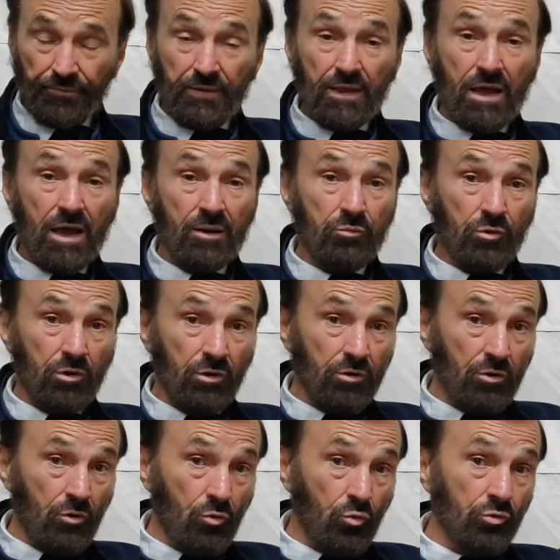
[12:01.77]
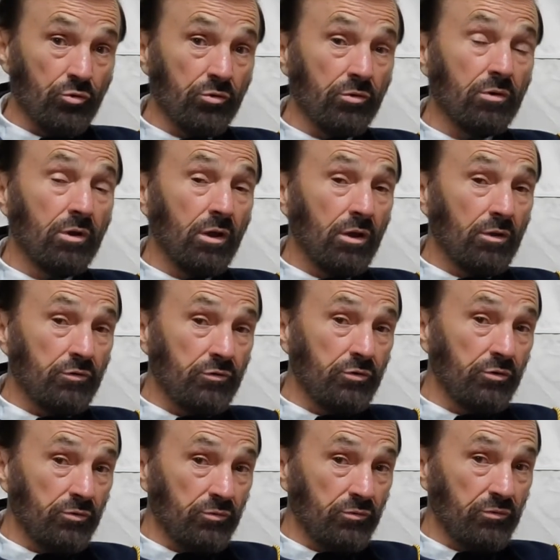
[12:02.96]
I brought order
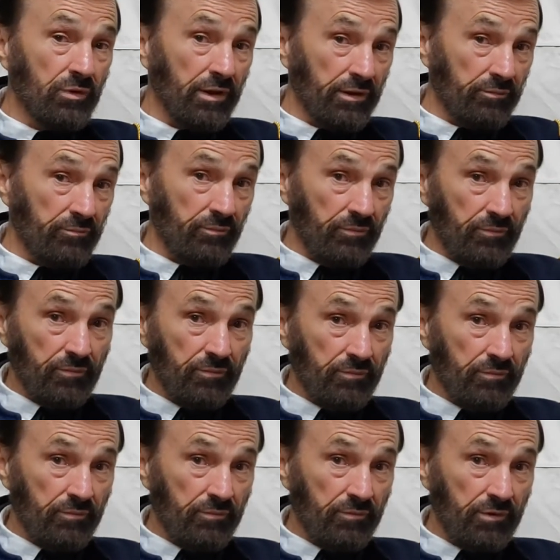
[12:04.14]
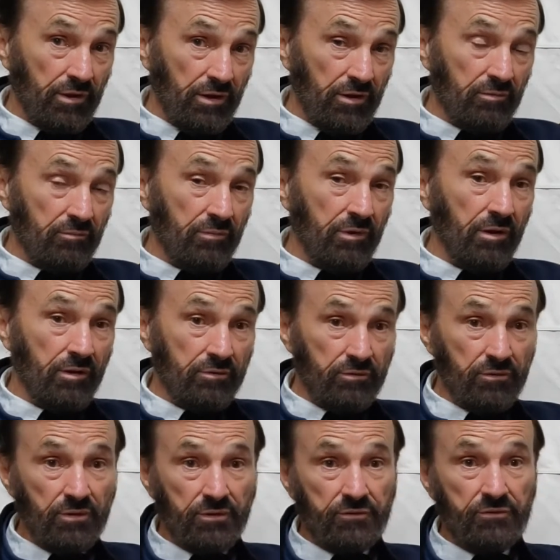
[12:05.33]
to that camp and to
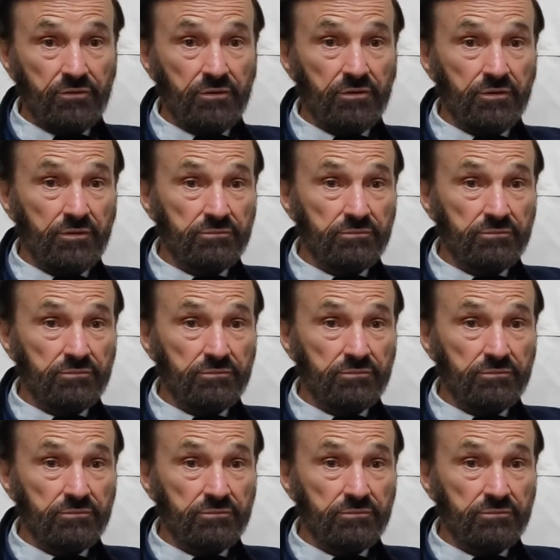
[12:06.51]
that city.